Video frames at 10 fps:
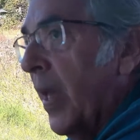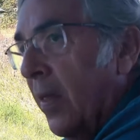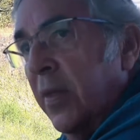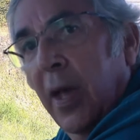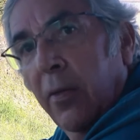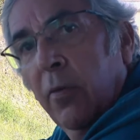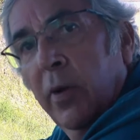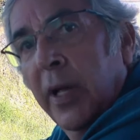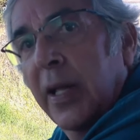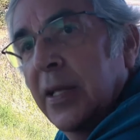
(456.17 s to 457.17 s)
and the
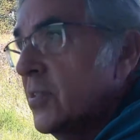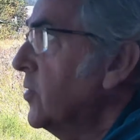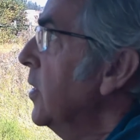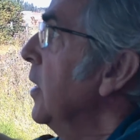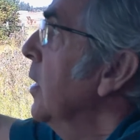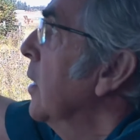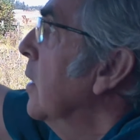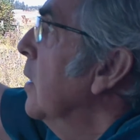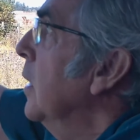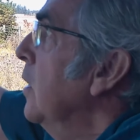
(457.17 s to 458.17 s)
other is the
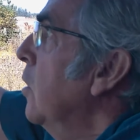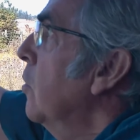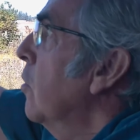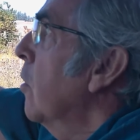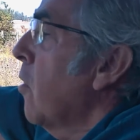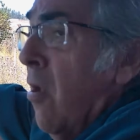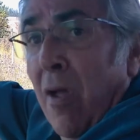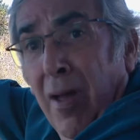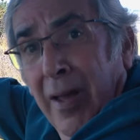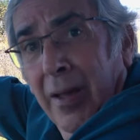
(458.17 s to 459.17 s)
interior
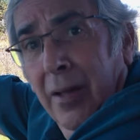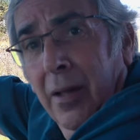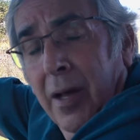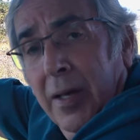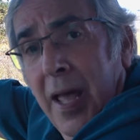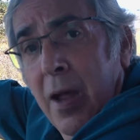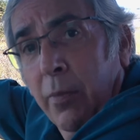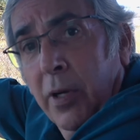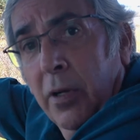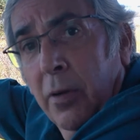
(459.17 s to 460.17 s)
uh,
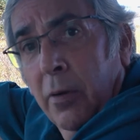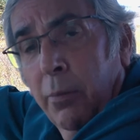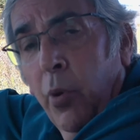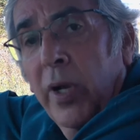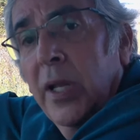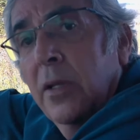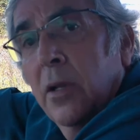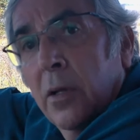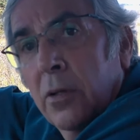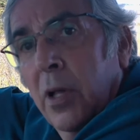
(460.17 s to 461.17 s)
camera pointing
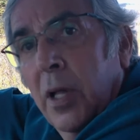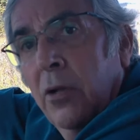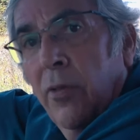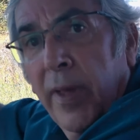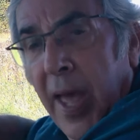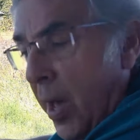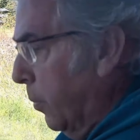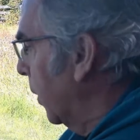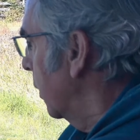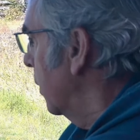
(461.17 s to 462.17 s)
into the cab.